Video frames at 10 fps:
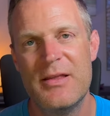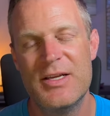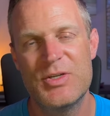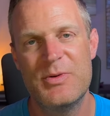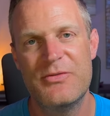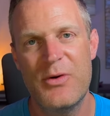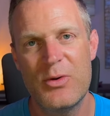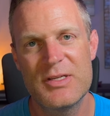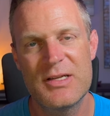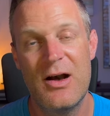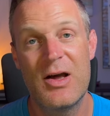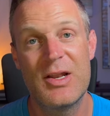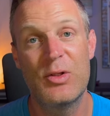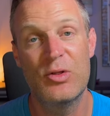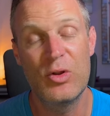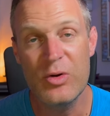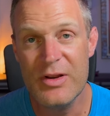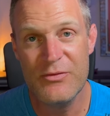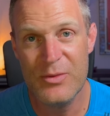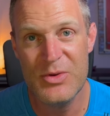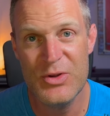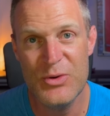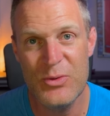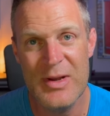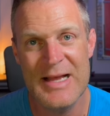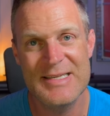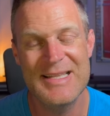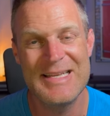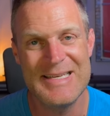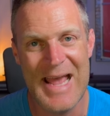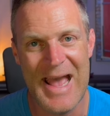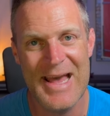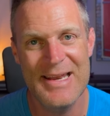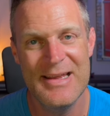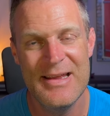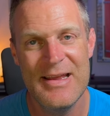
They should be focused on learning from you as the dad,